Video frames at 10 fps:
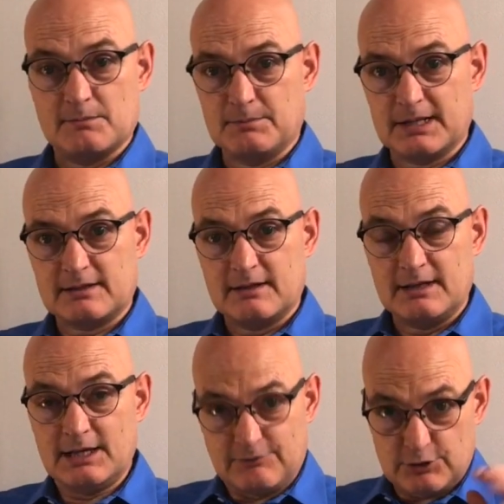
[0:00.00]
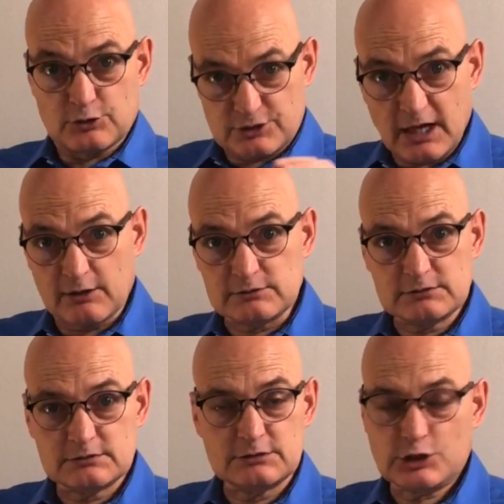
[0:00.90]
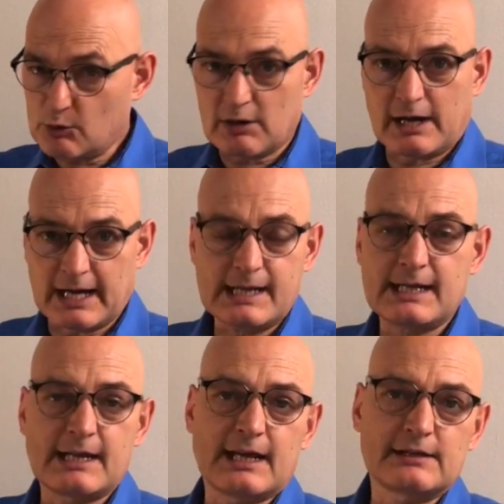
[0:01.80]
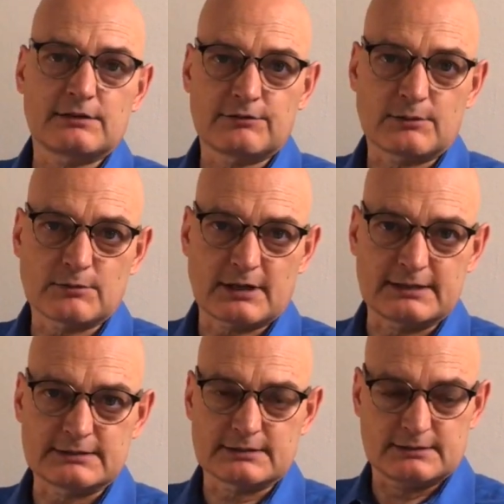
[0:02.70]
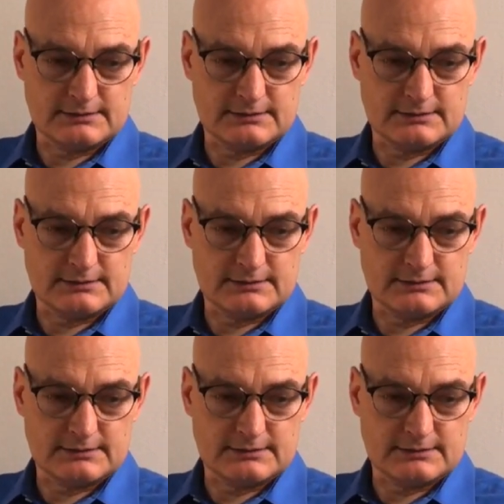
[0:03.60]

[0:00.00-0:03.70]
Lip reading: But if you don't, you are alienated from Christ.